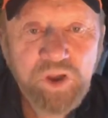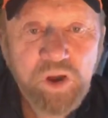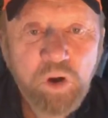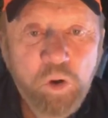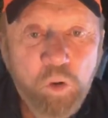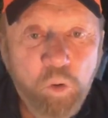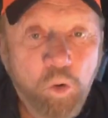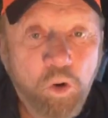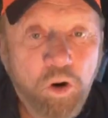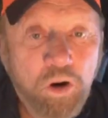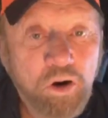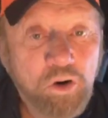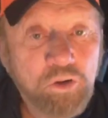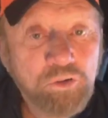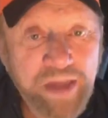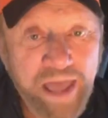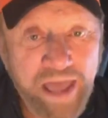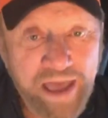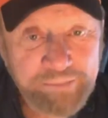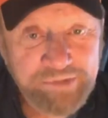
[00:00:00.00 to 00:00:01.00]
or
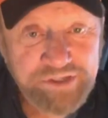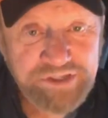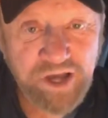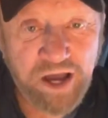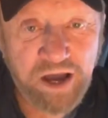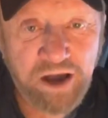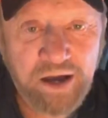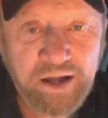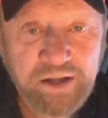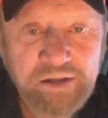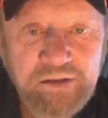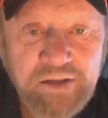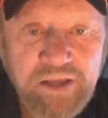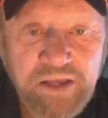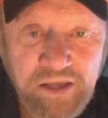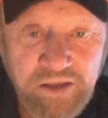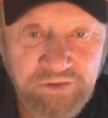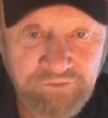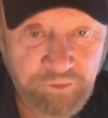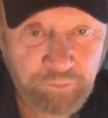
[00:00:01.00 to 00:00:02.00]
on Amazon.
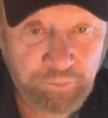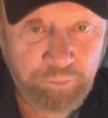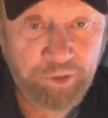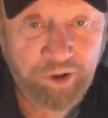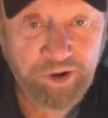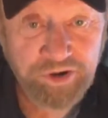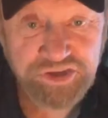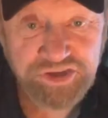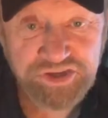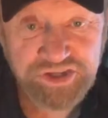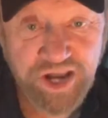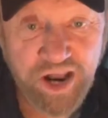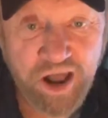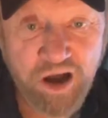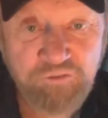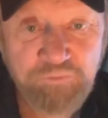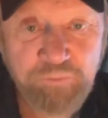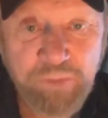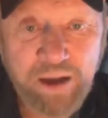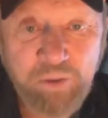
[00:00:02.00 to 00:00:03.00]
If you purchase it
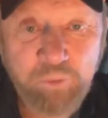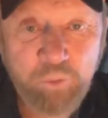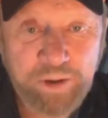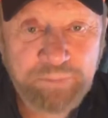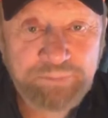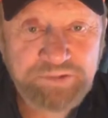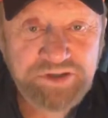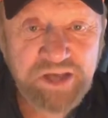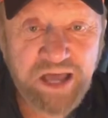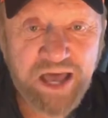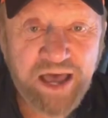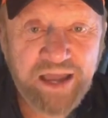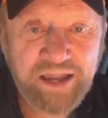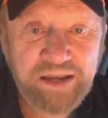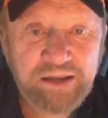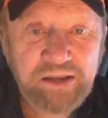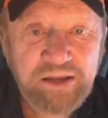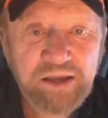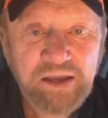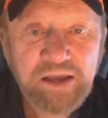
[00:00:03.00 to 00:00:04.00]
off my
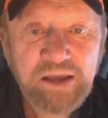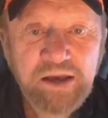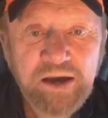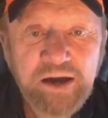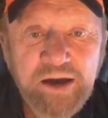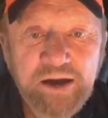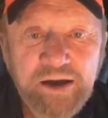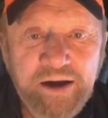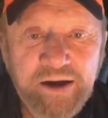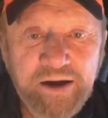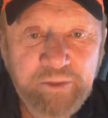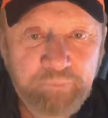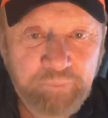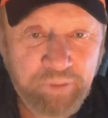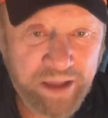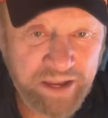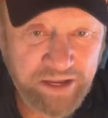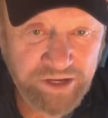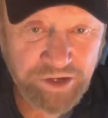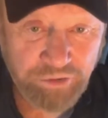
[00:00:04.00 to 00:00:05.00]
website,
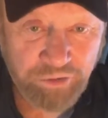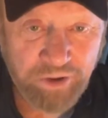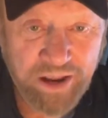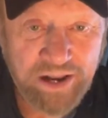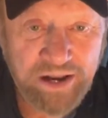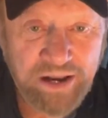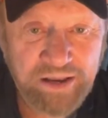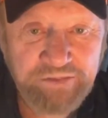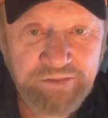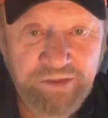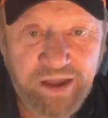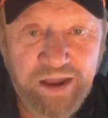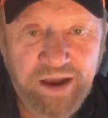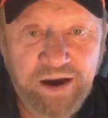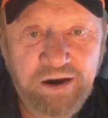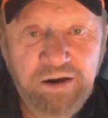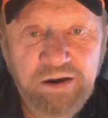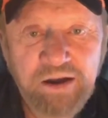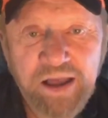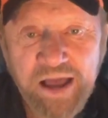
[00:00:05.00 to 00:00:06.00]
pay directly
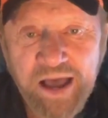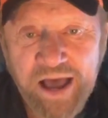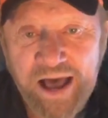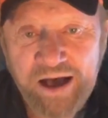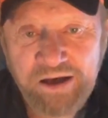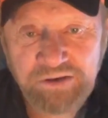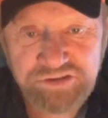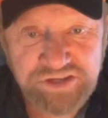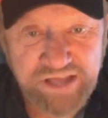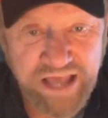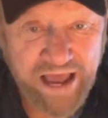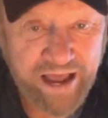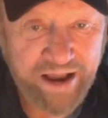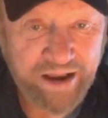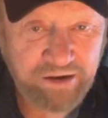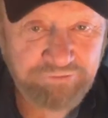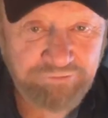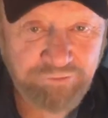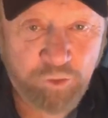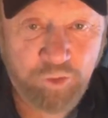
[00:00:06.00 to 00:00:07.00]
there. I'll sign
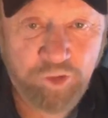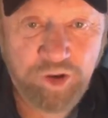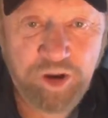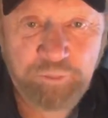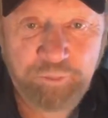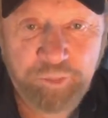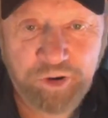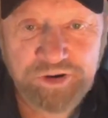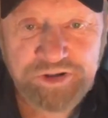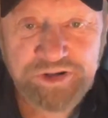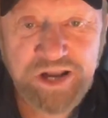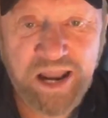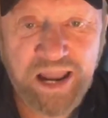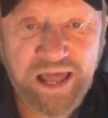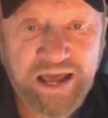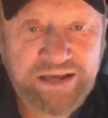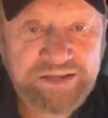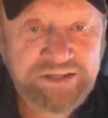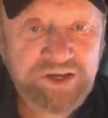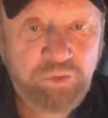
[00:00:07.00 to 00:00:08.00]
it for you,
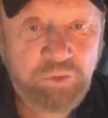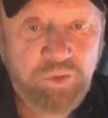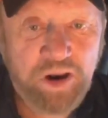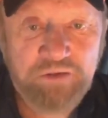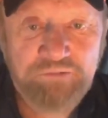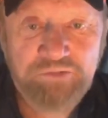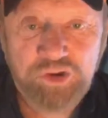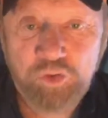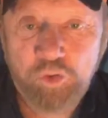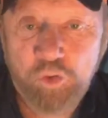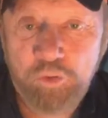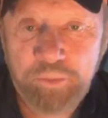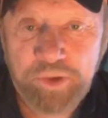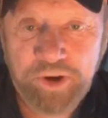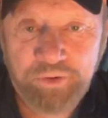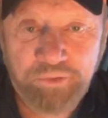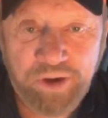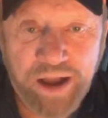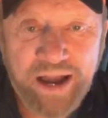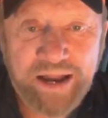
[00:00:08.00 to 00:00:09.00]
personalize it, whatever you want me
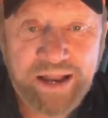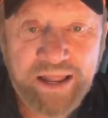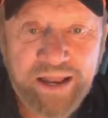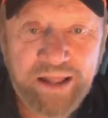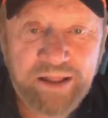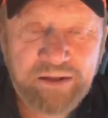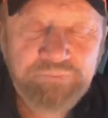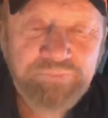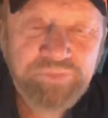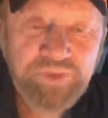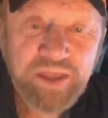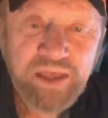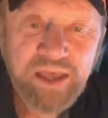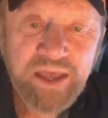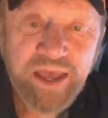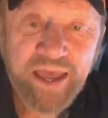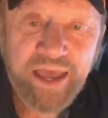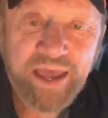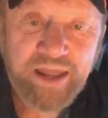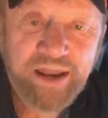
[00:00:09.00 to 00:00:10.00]
to write in it,
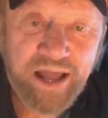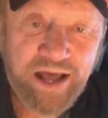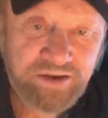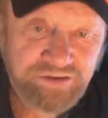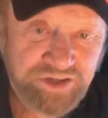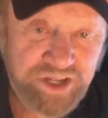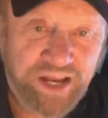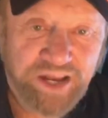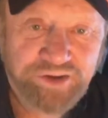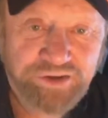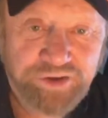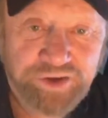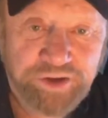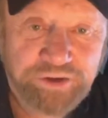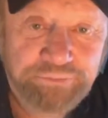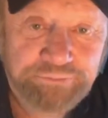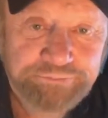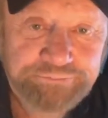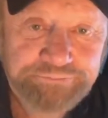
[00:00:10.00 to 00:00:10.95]
and I'll send it to you.